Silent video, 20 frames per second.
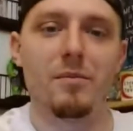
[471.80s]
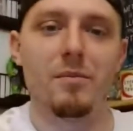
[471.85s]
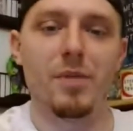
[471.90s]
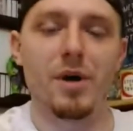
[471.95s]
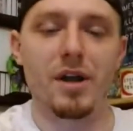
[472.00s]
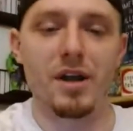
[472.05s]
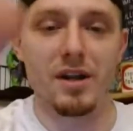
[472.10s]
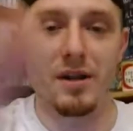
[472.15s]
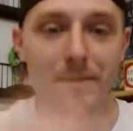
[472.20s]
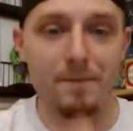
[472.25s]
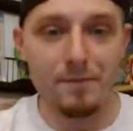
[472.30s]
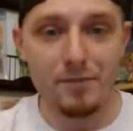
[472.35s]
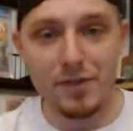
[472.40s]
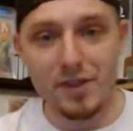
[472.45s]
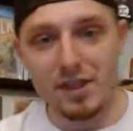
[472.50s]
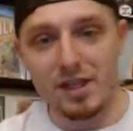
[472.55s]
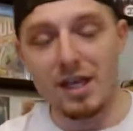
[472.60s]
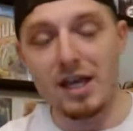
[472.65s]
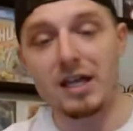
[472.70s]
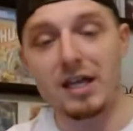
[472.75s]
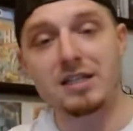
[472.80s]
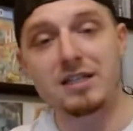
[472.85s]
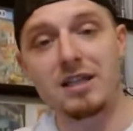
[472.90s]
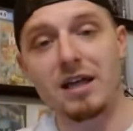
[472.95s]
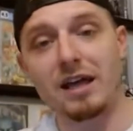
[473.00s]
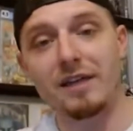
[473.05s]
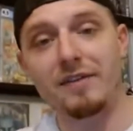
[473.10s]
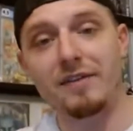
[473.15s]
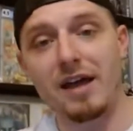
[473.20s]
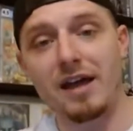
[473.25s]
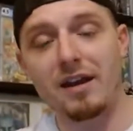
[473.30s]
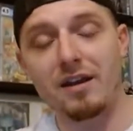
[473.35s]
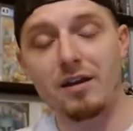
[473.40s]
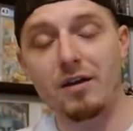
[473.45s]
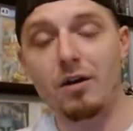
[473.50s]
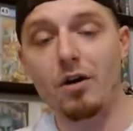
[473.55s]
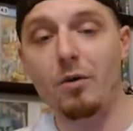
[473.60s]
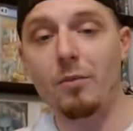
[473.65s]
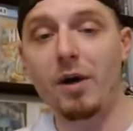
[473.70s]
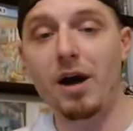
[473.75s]
But, yeah, it's like
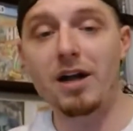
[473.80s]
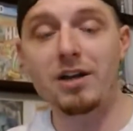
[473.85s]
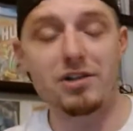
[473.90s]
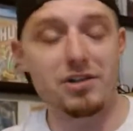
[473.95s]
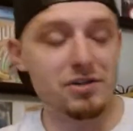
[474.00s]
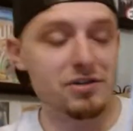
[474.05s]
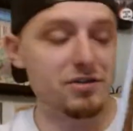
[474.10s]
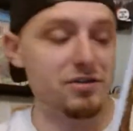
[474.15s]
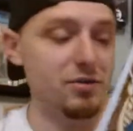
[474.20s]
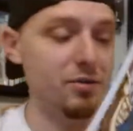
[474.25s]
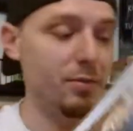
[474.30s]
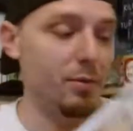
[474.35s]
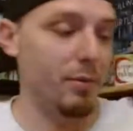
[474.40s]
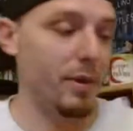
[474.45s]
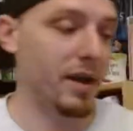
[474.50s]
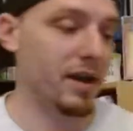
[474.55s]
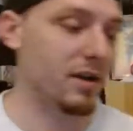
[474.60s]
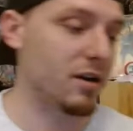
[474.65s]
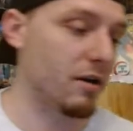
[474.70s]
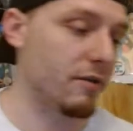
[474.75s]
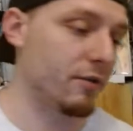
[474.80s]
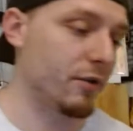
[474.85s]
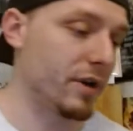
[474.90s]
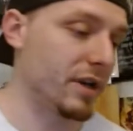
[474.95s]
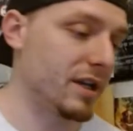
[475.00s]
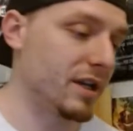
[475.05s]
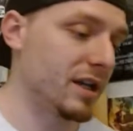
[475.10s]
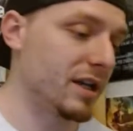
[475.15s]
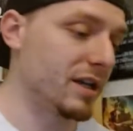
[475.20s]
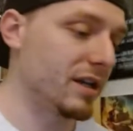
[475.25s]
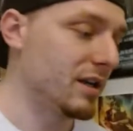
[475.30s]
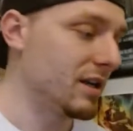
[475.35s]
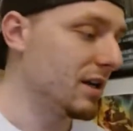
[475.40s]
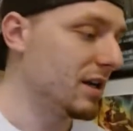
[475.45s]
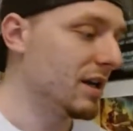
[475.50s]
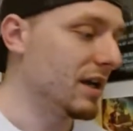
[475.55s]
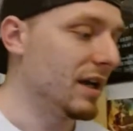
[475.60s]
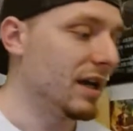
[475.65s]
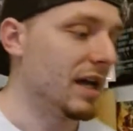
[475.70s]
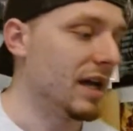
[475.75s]
that. Homage to Superman cover he did.
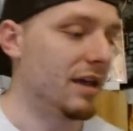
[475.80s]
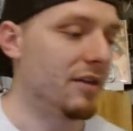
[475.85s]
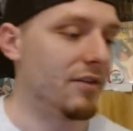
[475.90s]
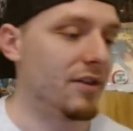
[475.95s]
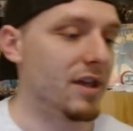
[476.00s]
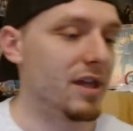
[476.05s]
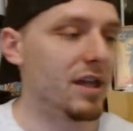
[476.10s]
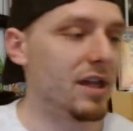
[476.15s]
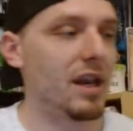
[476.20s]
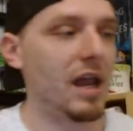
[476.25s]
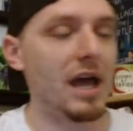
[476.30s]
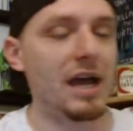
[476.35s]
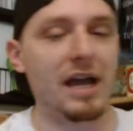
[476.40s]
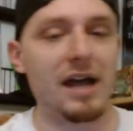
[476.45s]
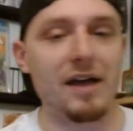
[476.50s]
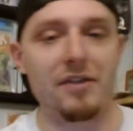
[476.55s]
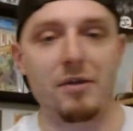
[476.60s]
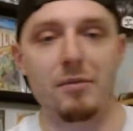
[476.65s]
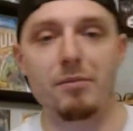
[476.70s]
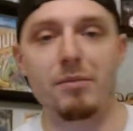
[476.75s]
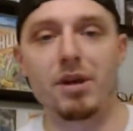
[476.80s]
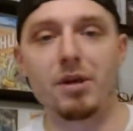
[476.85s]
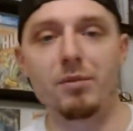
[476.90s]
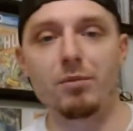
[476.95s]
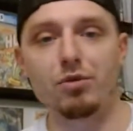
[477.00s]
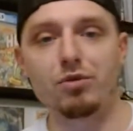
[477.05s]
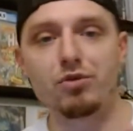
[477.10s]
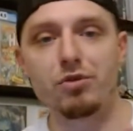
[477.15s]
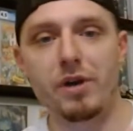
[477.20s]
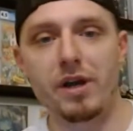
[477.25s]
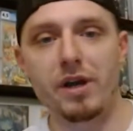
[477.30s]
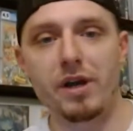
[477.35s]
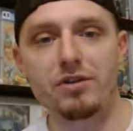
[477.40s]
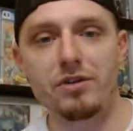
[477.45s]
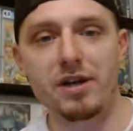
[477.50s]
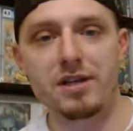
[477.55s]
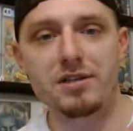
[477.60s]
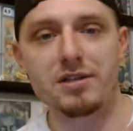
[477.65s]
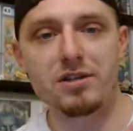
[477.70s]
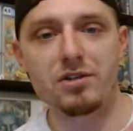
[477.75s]
And then I got the minimal trade
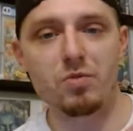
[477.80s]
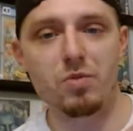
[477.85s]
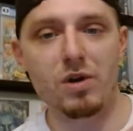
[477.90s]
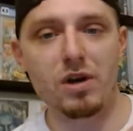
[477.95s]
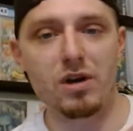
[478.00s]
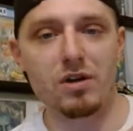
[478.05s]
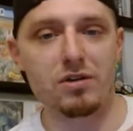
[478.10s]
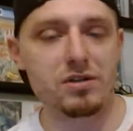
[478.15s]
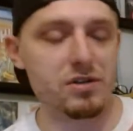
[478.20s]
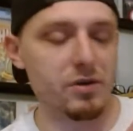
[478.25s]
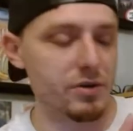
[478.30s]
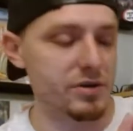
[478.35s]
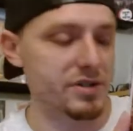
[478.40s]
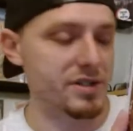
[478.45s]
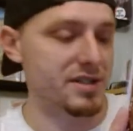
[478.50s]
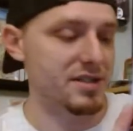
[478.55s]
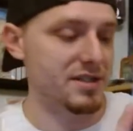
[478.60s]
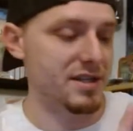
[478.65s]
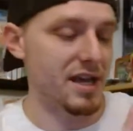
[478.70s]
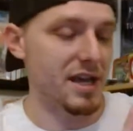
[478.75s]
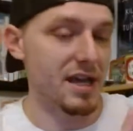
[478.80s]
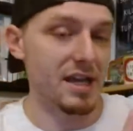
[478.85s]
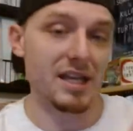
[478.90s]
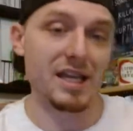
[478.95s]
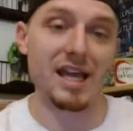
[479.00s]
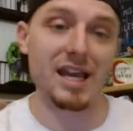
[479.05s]
dress as well. So it's a set.